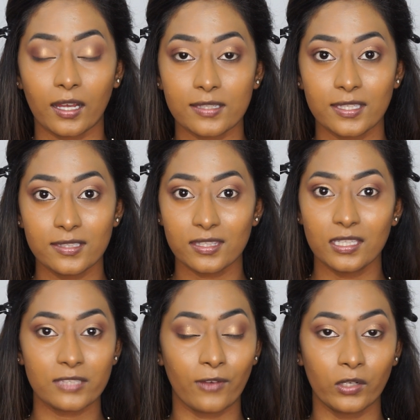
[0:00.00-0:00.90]
Since
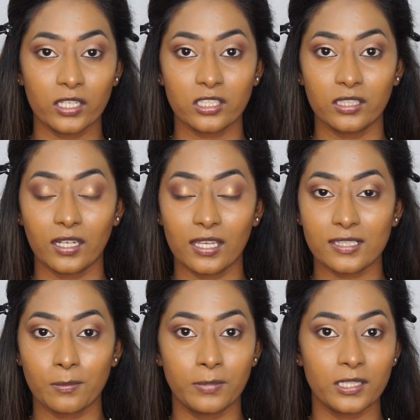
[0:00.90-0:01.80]
this foundation is
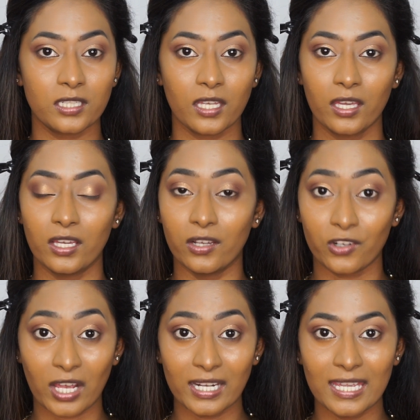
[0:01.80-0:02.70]
a bit
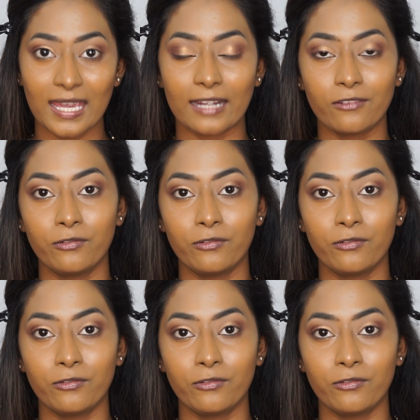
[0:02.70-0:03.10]
runny and